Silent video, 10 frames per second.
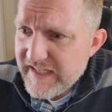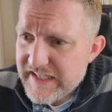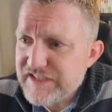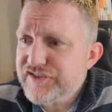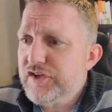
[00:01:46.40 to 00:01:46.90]

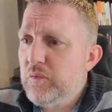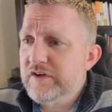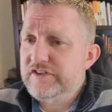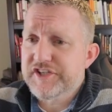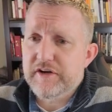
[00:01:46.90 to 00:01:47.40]
into
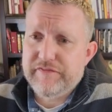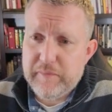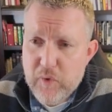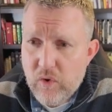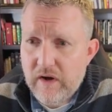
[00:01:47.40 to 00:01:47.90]
Wondershare
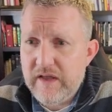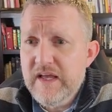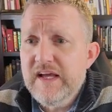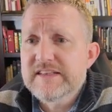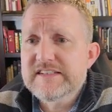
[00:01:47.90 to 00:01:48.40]
Filmora.
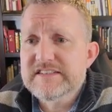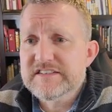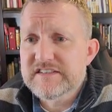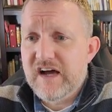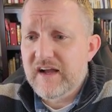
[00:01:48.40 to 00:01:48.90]
This
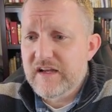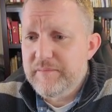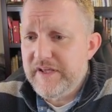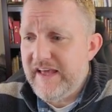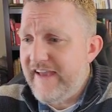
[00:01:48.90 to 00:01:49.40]
is not going to
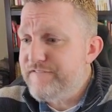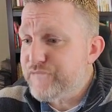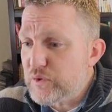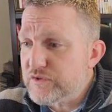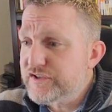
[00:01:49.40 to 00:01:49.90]
be a
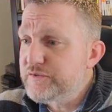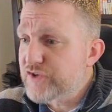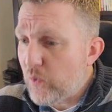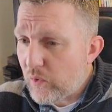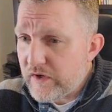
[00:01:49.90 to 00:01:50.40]
full
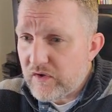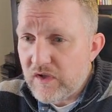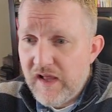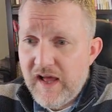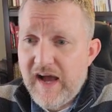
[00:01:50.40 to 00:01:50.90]
tutorial.
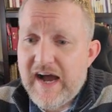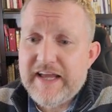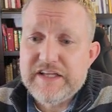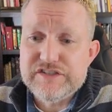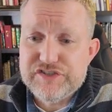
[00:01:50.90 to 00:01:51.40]
I
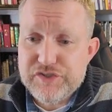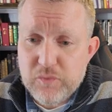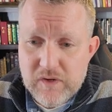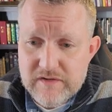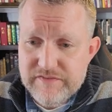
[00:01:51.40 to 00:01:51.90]
can do
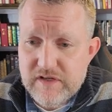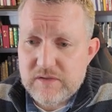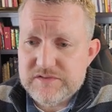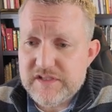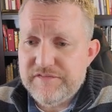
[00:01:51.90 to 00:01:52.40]
one of
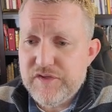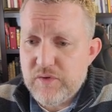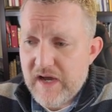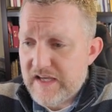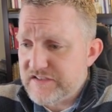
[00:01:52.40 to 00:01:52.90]
those if you
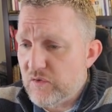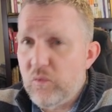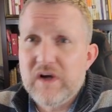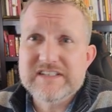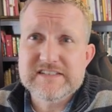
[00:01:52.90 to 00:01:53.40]
guys
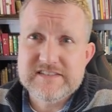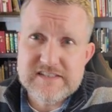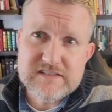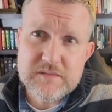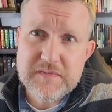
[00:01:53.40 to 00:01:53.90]
want to
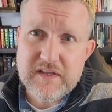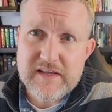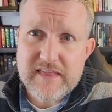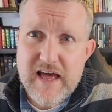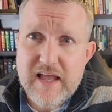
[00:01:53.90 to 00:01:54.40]
see something
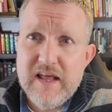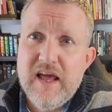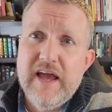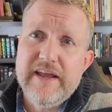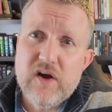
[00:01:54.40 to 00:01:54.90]
like that,
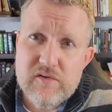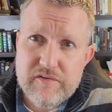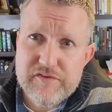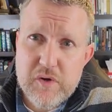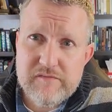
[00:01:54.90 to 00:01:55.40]
an
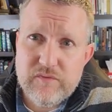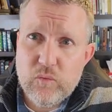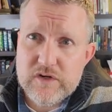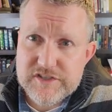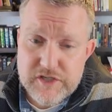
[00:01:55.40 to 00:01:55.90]
overview of
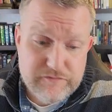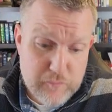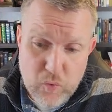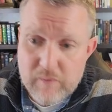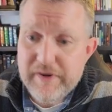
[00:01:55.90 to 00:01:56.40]
Wondershare
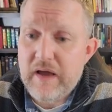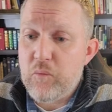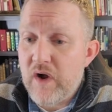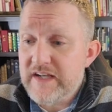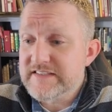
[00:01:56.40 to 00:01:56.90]
Filmora, but I
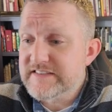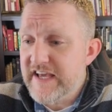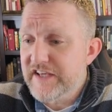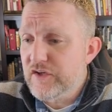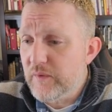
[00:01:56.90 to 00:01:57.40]
wanted to
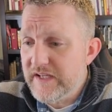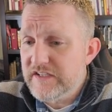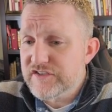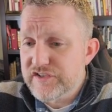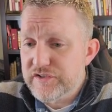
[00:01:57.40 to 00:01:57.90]
take you
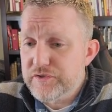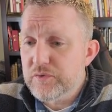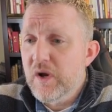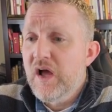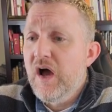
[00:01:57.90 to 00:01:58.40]

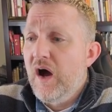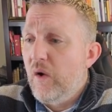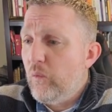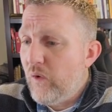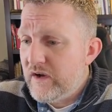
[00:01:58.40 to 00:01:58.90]
into
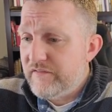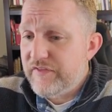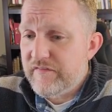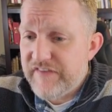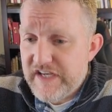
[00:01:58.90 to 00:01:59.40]
one of
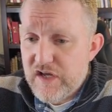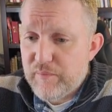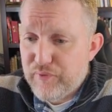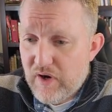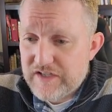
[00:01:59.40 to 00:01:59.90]
the video
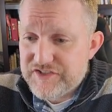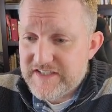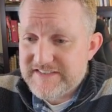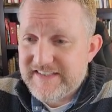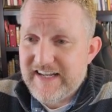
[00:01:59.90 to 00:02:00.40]

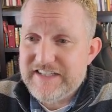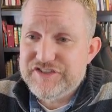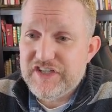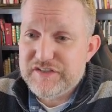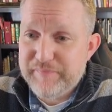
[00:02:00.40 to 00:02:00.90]
projects that I
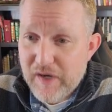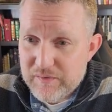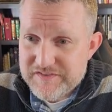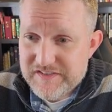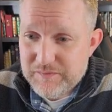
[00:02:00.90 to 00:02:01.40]
just
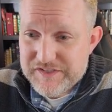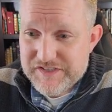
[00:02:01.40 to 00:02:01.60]
posted, which